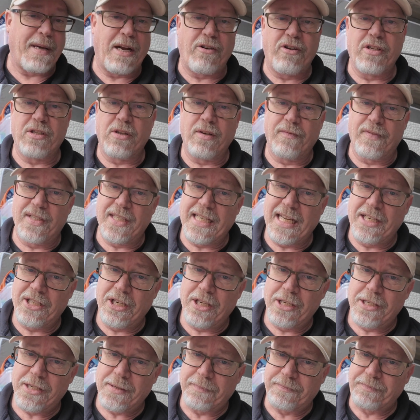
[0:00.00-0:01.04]
battery's good for 10
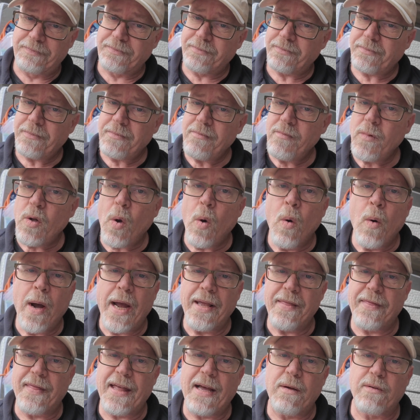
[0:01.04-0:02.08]
years, or
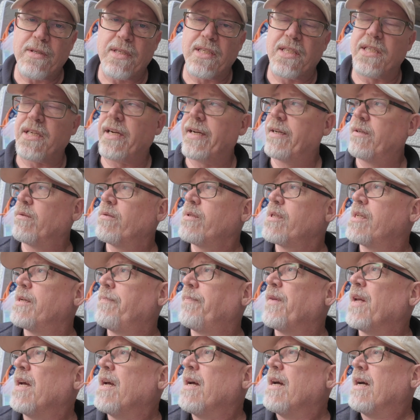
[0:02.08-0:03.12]
8,000 cycles,
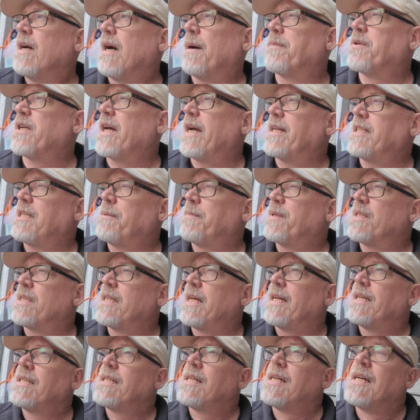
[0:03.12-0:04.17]
up to
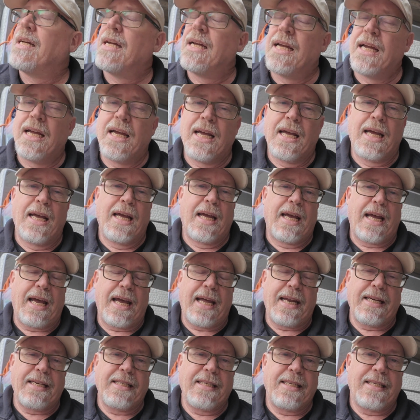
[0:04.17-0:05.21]
80%.
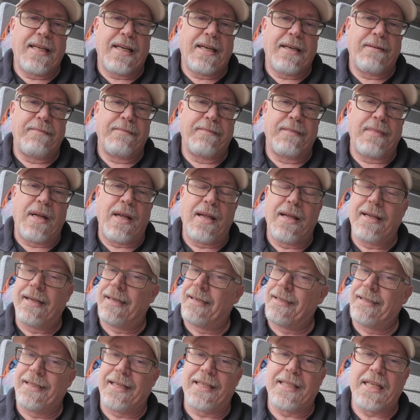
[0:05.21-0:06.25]
And
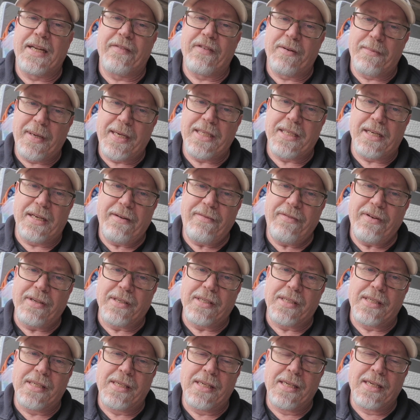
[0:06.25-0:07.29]
let's see if it makes a
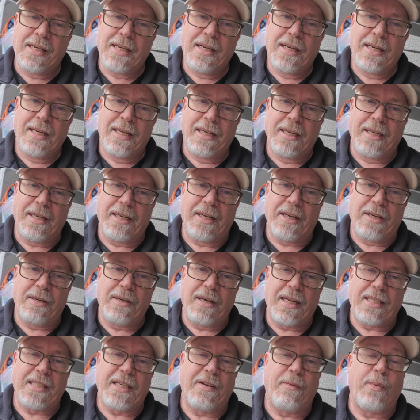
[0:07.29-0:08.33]
difference. You know,
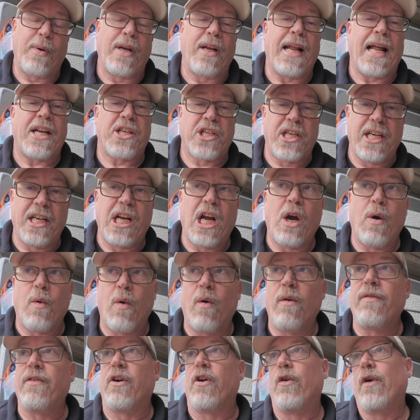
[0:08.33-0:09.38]
let's see if we can actually go
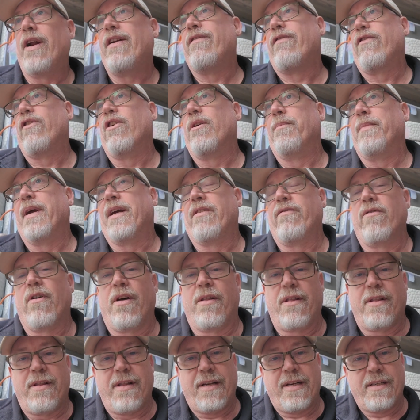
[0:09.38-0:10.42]
off-grid for a bit,
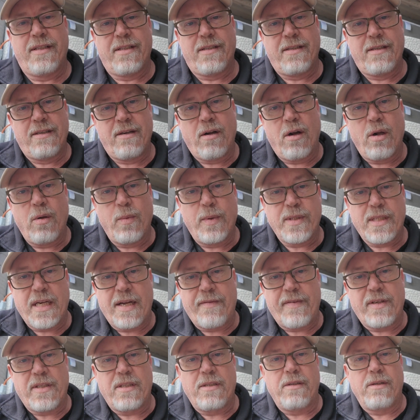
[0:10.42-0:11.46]
rather than always
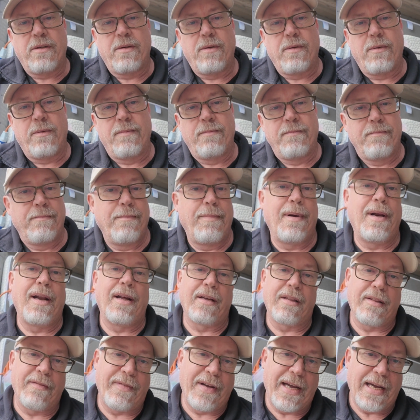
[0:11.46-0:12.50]
having to
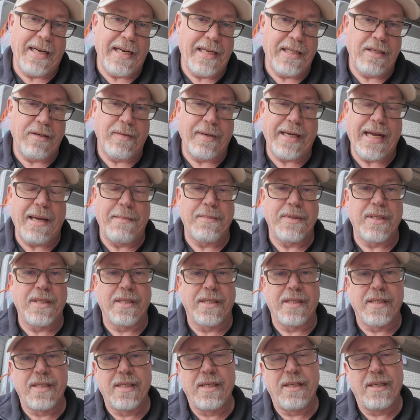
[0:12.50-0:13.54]
plug the van into a
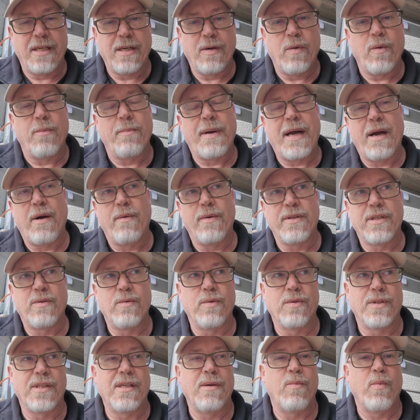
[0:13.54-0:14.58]
campsite, you know, or power
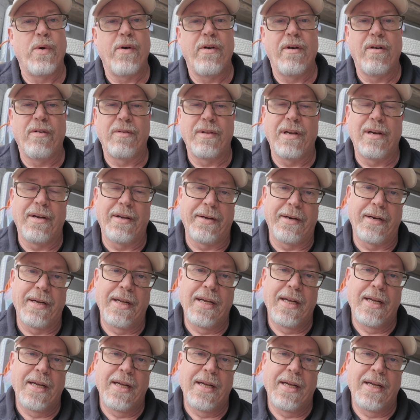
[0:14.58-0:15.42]
source somewhere along the line.